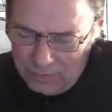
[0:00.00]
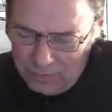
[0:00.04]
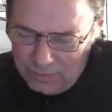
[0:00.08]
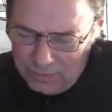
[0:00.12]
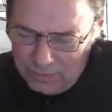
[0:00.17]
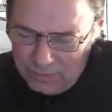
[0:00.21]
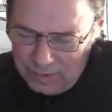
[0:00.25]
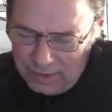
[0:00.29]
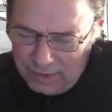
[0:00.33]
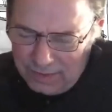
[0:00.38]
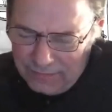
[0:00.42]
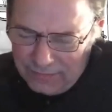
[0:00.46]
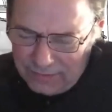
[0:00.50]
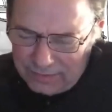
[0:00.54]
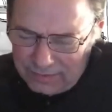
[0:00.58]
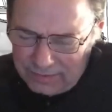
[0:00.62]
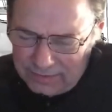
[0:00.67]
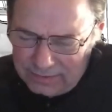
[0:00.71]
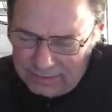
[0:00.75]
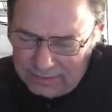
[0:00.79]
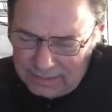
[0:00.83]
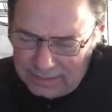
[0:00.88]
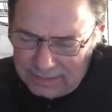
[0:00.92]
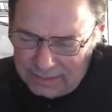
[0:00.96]
I think the
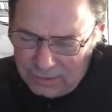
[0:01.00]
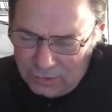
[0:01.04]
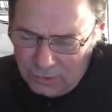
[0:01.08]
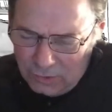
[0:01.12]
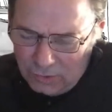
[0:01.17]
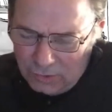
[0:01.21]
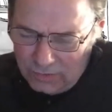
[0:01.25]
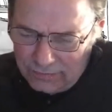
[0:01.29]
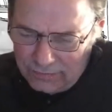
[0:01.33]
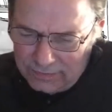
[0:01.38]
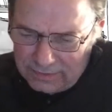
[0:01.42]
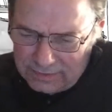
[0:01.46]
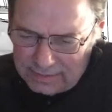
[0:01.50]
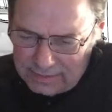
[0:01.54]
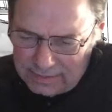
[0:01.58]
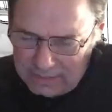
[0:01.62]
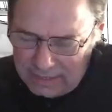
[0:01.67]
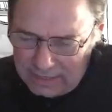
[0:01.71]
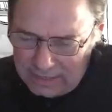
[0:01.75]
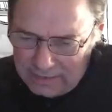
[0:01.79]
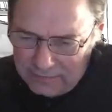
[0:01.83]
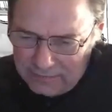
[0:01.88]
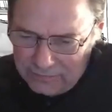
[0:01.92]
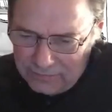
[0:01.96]
decor, this
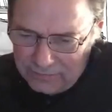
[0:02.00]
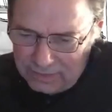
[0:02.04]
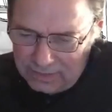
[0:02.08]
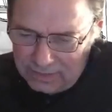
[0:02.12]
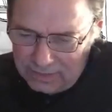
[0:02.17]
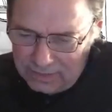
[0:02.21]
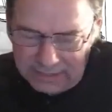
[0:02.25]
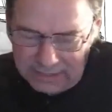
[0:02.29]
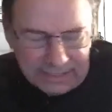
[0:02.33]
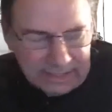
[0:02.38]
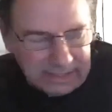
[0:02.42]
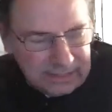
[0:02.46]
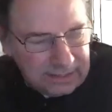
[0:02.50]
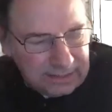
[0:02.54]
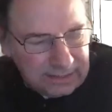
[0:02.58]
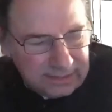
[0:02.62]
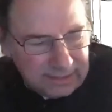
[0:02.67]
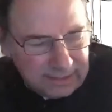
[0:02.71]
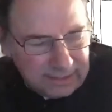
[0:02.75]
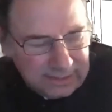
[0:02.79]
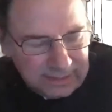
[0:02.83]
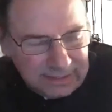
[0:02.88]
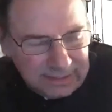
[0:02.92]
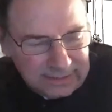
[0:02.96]
kind of
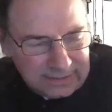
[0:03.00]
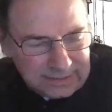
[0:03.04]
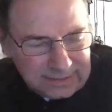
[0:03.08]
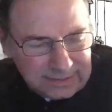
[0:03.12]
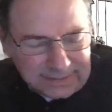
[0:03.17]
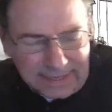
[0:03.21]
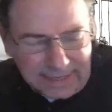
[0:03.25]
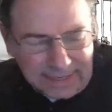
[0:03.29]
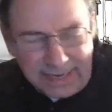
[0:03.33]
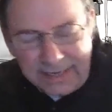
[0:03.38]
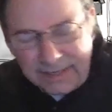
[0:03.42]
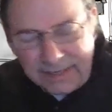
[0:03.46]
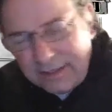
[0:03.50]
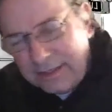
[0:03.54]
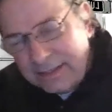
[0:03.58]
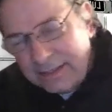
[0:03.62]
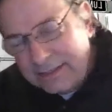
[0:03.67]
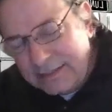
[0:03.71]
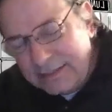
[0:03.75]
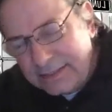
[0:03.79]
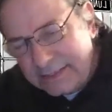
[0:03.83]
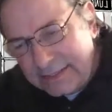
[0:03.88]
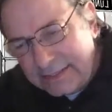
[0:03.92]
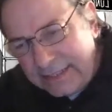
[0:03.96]
clean
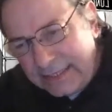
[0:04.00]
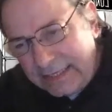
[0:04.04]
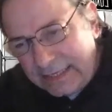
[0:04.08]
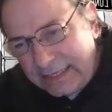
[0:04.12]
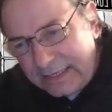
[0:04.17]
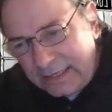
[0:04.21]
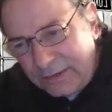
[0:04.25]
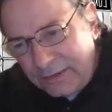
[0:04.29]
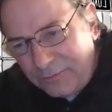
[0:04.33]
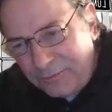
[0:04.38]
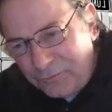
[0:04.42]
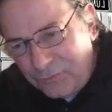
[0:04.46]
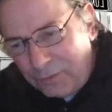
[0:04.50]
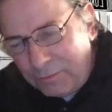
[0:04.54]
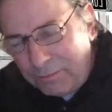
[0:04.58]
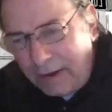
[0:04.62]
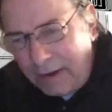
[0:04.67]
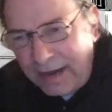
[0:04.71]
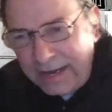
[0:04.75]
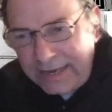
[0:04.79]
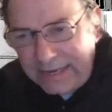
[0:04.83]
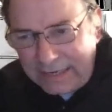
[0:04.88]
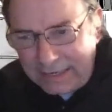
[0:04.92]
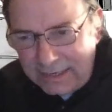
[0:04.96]
stainless steel,
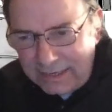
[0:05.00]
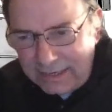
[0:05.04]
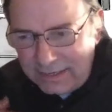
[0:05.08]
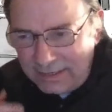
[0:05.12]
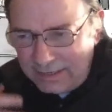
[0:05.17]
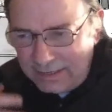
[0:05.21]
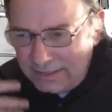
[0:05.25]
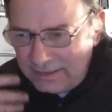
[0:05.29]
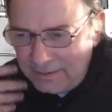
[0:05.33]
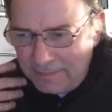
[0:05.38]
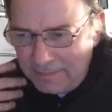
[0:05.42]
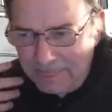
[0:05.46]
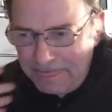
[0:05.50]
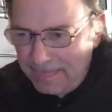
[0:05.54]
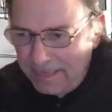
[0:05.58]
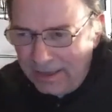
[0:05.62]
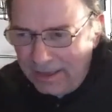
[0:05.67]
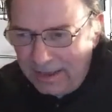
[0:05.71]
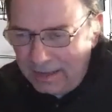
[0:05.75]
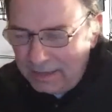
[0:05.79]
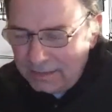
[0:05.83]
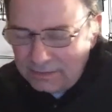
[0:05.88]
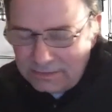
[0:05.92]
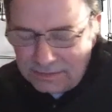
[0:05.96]
formica,
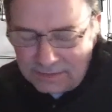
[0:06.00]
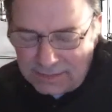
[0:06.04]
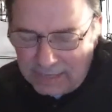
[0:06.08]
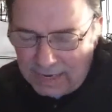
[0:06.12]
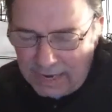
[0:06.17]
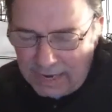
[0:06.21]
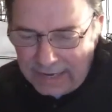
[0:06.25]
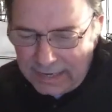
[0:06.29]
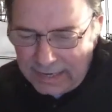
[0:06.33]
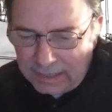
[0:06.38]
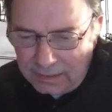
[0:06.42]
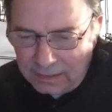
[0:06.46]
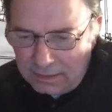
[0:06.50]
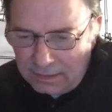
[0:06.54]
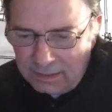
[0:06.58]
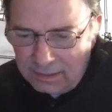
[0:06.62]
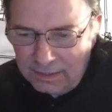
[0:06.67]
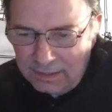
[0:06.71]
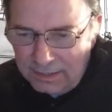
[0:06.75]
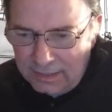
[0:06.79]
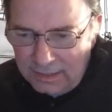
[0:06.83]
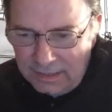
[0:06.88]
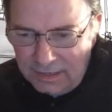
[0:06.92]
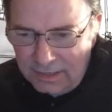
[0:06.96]
and tile,
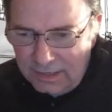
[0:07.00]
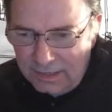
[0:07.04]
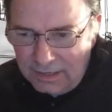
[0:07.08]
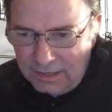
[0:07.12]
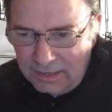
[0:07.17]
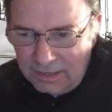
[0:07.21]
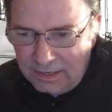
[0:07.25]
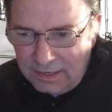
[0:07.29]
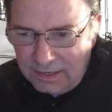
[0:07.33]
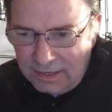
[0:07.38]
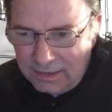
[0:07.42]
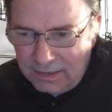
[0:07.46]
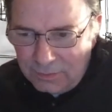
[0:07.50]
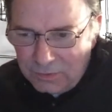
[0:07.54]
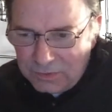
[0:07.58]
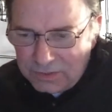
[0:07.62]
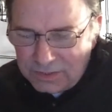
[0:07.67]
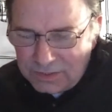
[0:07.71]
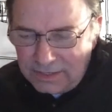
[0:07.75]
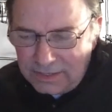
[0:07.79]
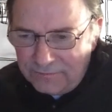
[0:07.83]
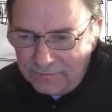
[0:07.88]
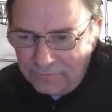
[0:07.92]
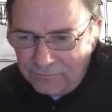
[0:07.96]

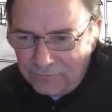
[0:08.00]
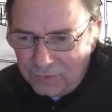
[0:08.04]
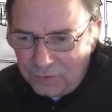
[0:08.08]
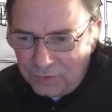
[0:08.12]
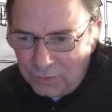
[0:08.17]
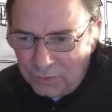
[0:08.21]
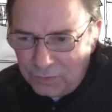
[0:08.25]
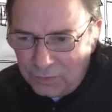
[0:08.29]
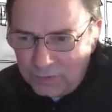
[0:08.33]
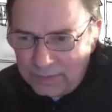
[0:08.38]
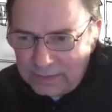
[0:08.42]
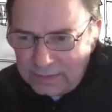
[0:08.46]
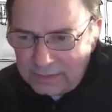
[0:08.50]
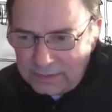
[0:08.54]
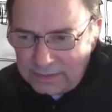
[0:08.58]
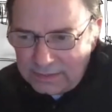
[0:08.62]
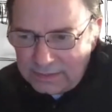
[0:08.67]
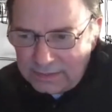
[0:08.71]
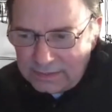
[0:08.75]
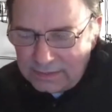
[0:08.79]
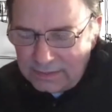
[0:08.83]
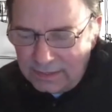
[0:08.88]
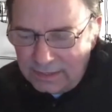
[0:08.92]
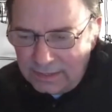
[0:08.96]
was influenced
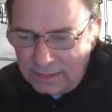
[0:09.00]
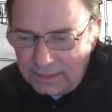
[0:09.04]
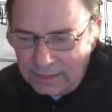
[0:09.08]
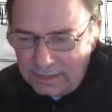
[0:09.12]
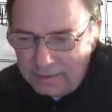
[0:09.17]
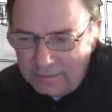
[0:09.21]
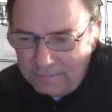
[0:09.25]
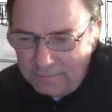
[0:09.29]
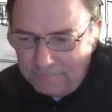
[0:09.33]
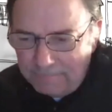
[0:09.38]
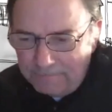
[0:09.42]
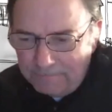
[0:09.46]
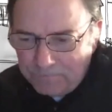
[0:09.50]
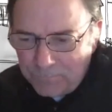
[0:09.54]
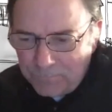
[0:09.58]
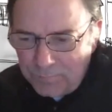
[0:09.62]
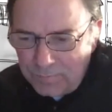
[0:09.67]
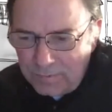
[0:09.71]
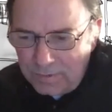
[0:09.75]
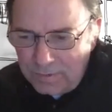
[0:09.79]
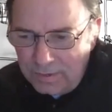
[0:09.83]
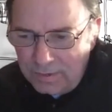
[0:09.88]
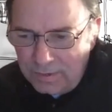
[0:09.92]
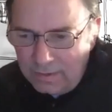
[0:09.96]

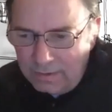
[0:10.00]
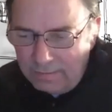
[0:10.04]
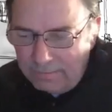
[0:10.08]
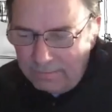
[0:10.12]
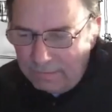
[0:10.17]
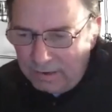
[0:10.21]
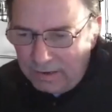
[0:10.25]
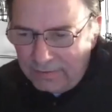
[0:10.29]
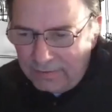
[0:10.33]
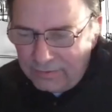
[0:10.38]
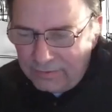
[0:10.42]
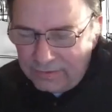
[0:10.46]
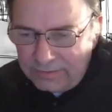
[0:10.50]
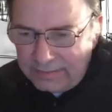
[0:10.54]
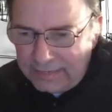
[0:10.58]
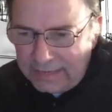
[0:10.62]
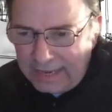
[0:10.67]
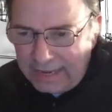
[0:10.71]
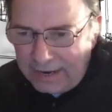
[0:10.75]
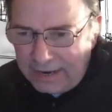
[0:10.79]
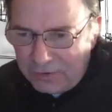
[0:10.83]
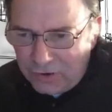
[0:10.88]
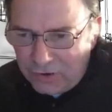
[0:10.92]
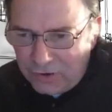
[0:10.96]
by the
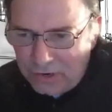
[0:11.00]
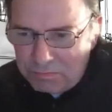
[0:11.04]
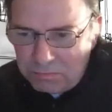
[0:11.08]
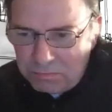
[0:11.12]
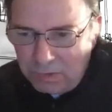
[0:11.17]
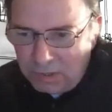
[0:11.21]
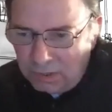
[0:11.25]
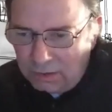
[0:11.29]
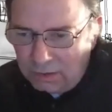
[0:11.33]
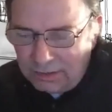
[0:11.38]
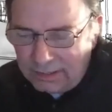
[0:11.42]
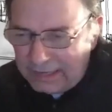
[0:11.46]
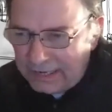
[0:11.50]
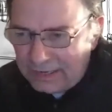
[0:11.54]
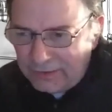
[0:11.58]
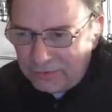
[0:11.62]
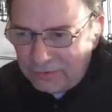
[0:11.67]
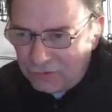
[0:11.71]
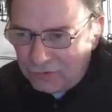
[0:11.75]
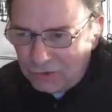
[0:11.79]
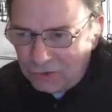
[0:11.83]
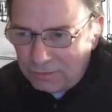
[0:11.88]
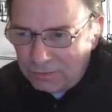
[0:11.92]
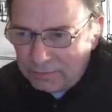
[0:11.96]
dairy milking
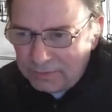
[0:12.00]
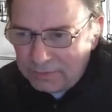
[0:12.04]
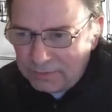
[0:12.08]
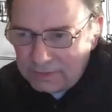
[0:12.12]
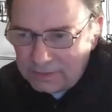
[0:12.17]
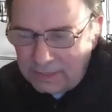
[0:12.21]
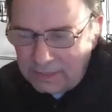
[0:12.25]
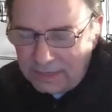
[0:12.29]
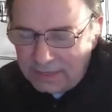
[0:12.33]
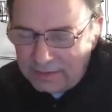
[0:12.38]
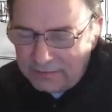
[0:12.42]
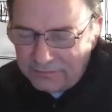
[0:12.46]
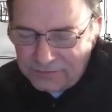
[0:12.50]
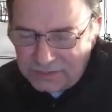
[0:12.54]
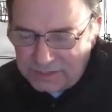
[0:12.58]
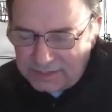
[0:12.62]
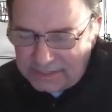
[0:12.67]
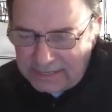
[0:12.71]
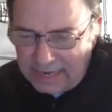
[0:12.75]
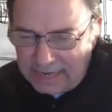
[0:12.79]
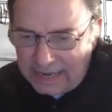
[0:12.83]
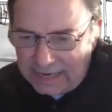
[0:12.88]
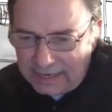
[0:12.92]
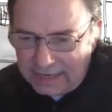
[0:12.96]
room, this kind of
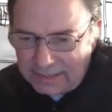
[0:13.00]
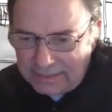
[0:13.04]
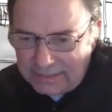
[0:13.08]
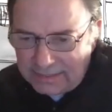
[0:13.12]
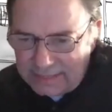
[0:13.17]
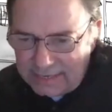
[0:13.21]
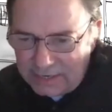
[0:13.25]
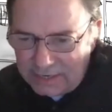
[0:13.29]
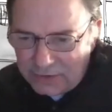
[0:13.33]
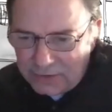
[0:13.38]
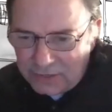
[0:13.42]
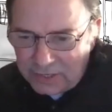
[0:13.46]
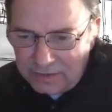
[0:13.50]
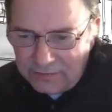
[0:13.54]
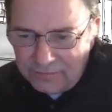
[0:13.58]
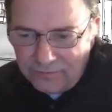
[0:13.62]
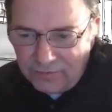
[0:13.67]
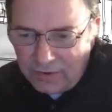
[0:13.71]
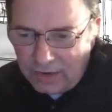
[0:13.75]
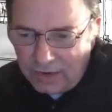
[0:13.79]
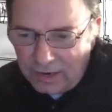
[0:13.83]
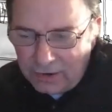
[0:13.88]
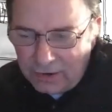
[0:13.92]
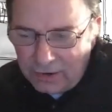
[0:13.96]
sanitary
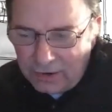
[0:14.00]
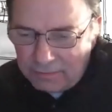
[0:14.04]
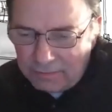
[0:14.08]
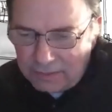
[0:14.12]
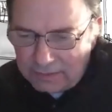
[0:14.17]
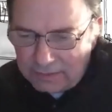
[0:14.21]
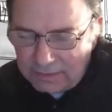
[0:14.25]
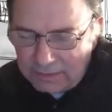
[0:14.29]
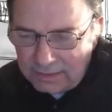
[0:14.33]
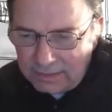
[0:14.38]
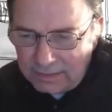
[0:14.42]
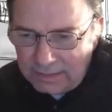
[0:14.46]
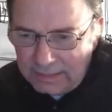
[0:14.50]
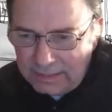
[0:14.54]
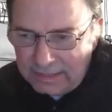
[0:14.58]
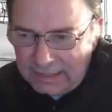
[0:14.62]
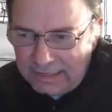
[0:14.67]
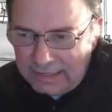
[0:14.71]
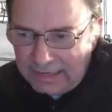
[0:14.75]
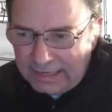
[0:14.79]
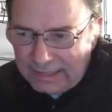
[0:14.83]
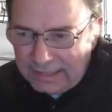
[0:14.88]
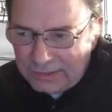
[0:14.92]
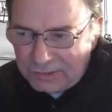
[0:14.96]
environment.
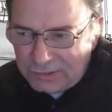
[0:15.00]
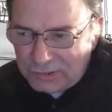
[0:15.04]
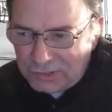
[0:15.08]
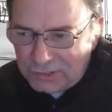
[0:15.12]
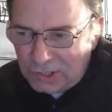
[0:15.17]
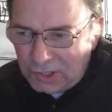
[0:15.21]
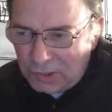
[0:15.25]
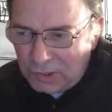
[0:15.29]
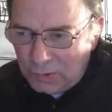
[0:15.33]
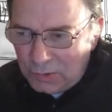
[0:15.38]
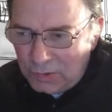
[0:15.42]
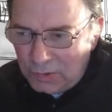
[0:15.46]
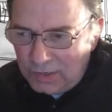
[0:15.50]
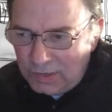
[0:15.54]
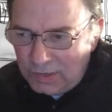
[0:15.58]
And so